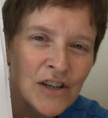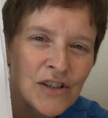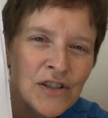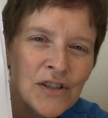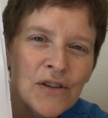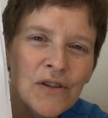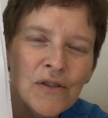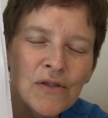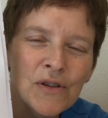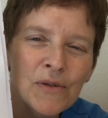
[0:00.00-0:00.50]

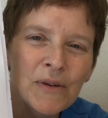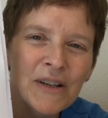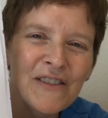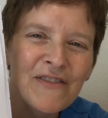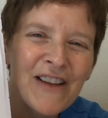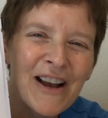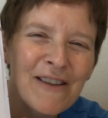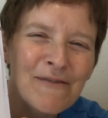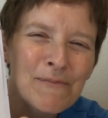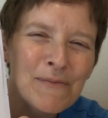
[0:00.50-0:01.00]
2
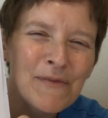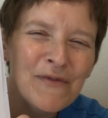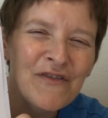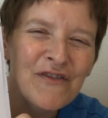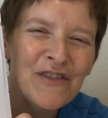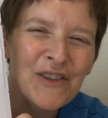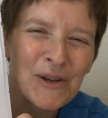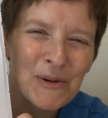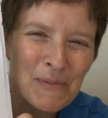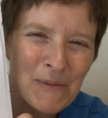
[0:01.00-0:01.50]

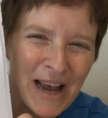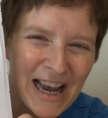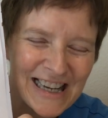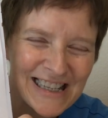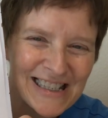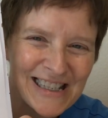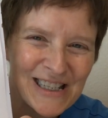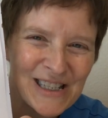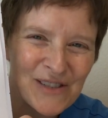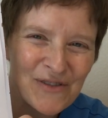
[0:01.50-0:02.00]
25-foot
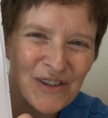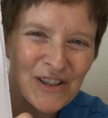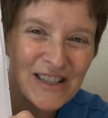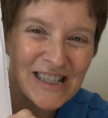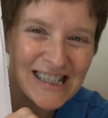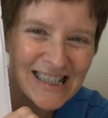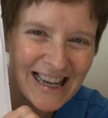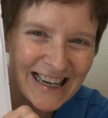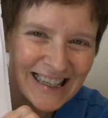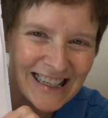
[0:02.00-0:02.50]
passes for the
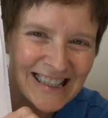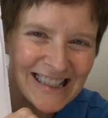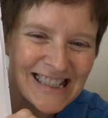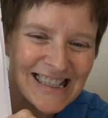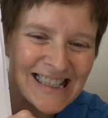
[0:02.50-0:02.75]
second